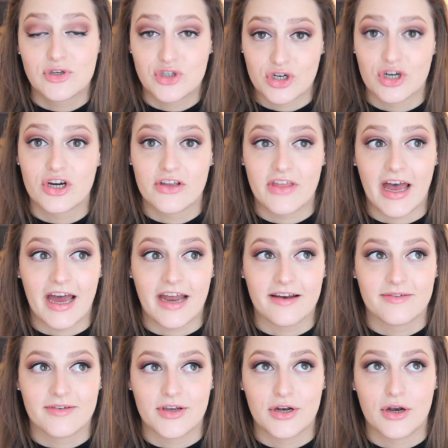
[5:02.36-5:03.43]
sure
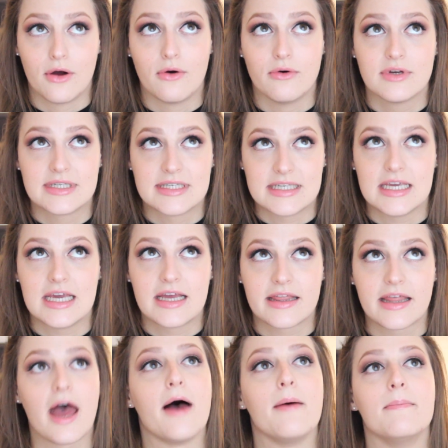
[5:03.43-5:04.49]
that, you know, seeing
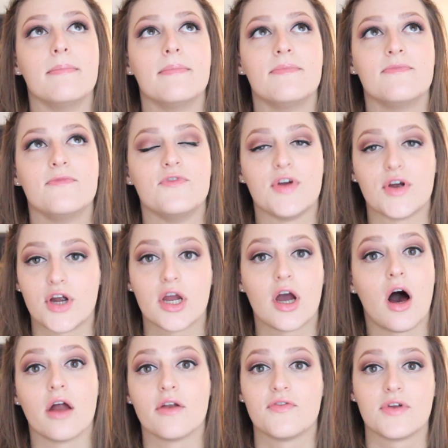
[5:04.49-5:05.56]
them very
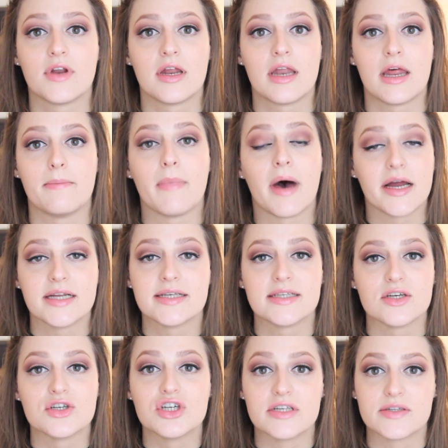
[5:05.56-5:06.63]
confident in my
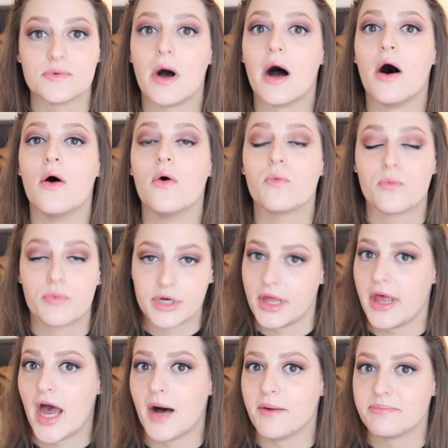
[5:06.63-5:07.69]
decision as well really
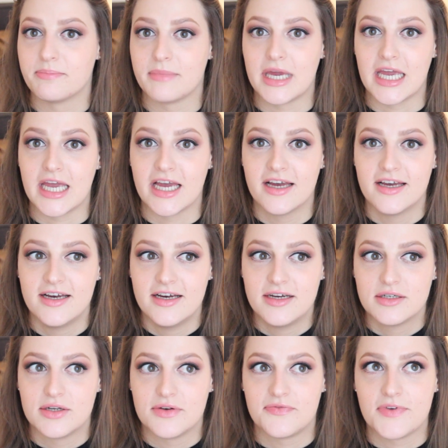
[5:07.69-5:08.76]
helped me
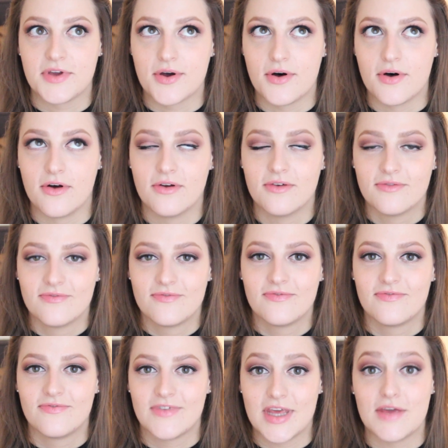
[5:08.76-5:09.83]
to feel
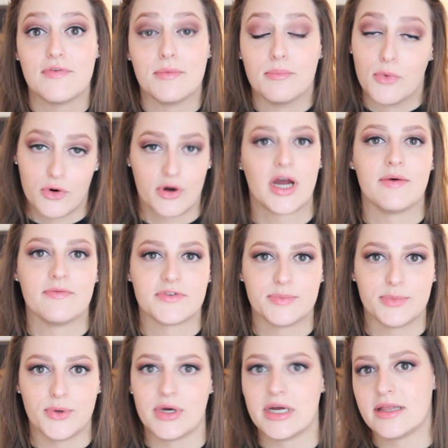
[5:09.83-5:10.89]
even more
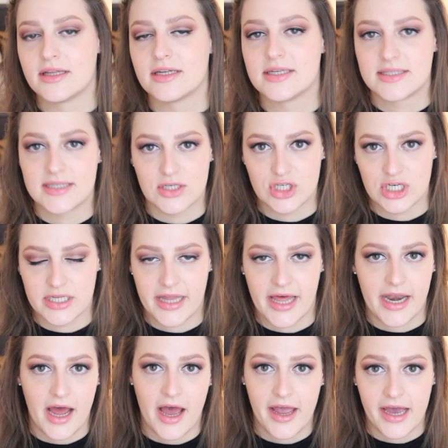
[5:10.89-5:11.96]
comfortable in the decision
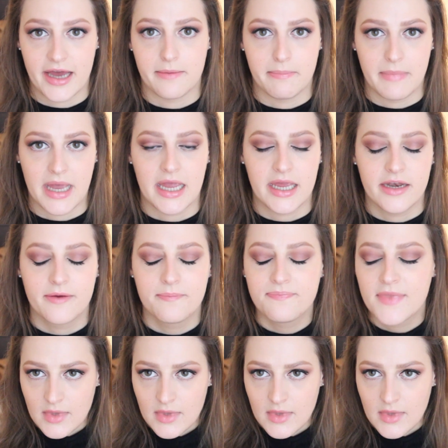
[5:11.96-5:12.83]
that I had made.